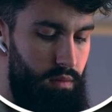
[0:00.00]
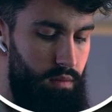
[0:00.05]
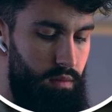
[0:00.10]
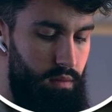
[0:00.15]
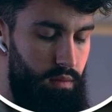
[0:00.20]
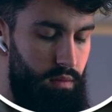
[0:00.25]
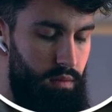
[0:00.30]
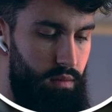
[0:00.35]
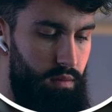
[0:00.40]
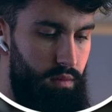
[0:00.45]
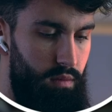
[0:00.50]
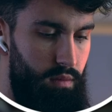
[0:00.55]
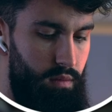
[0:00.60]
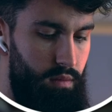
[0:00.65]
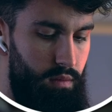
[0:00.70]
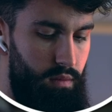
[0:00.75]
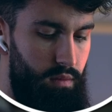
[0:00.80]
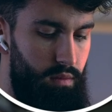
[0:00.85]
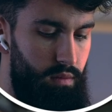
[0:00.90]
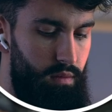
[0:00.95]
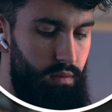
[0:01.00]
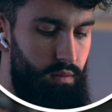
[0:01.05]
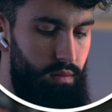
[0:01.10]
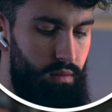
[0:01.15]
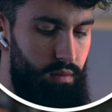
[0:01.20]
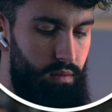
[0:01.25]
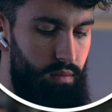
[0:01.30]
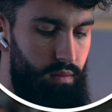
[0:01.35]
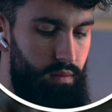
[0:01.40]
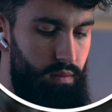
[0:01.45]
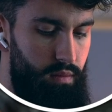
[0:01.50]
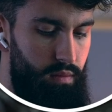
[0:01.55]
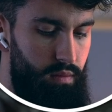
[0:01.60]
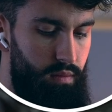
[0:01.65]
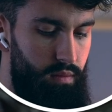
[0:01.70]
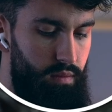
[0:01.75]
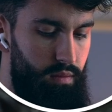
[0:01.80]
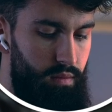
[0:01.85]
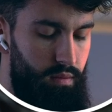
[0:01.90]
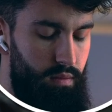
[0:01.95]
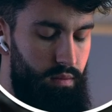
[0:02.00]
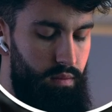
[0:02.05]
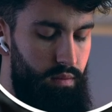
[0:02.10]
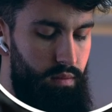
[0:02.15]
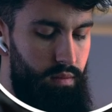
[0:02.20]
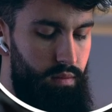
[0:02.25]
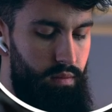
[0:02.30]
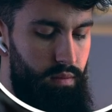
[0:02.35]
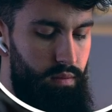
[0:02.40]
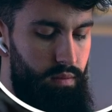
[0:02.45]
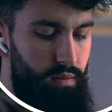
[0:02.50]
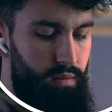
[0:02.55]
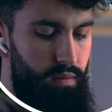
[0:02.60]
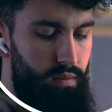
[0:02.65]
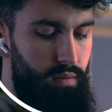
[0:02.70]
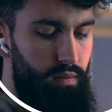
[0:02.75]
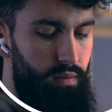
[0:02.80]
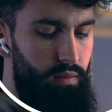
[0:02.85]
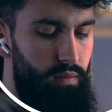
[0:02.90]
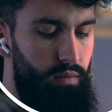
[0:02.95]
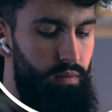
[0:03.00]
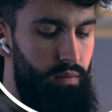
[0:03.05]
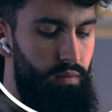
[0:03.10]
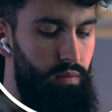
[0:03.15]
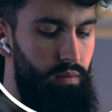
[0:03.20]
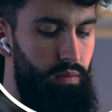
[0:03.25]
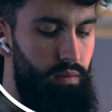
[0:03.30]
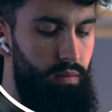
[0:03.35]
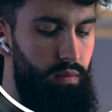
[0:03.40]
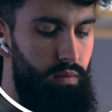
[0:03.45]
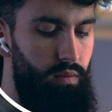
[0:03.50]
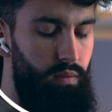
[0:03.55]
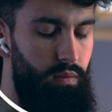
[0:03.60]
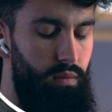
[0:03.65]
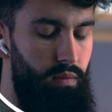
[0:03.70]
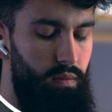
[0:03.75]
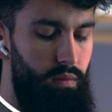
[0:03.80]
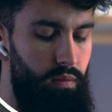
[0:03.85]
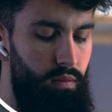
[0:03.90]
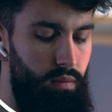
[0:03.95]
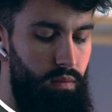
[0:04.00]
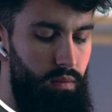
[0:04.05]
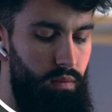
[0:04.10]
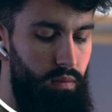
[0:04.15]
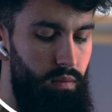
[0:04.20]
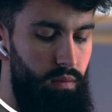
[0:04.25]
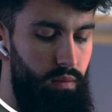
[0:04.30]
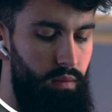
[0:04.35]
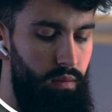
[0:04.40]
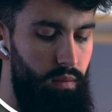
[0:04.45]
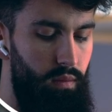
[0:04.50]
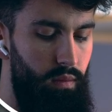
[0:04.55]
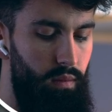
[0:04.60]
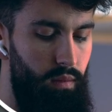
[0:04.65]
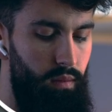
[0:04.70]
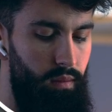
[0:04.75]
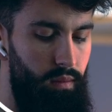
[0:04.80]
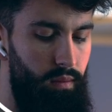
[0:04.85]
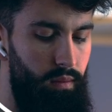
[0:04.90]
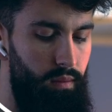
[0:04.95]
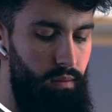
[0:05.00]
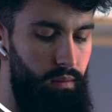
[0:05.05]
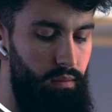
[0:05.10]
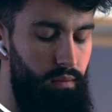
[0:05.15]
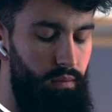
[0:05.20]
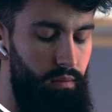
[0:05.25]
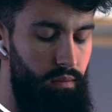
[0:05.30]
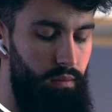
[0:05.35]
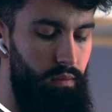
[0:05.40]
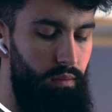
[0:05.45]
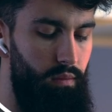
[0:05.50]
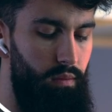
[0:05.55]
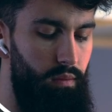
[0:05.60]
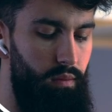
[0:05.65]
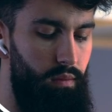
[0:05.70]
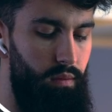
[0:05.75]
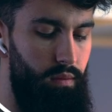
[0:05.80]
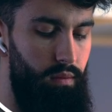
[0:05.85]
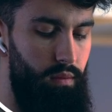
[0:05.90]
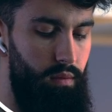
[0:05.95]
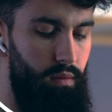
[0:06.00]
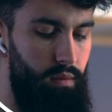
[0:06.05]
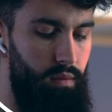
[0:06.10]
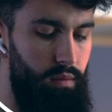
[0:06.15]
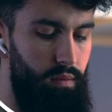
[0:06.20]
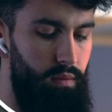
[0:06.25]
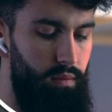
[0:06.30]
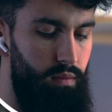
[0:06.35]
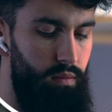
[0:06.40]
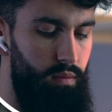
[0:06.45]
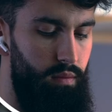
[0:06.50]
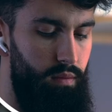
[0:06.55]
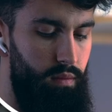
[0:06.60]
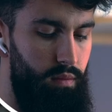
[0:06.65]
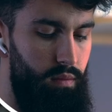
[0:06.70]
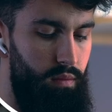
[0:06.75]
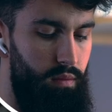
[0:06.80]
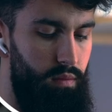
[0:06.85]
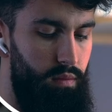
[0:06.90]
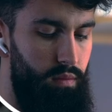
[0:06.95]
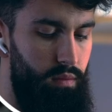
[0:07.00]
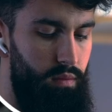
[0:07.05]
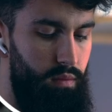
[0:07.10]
(not speaking)